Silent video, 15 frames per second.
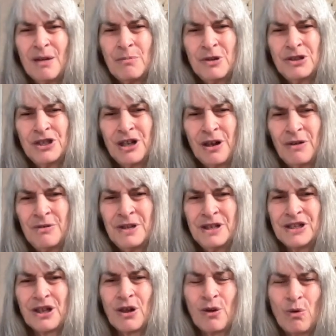but she
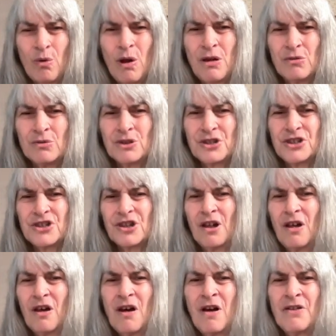always quotes
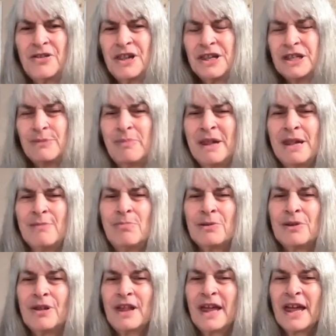all these
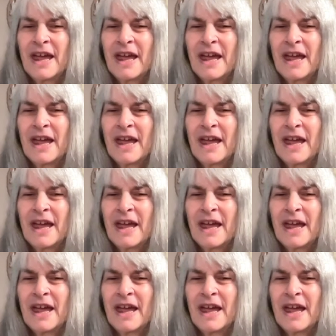people.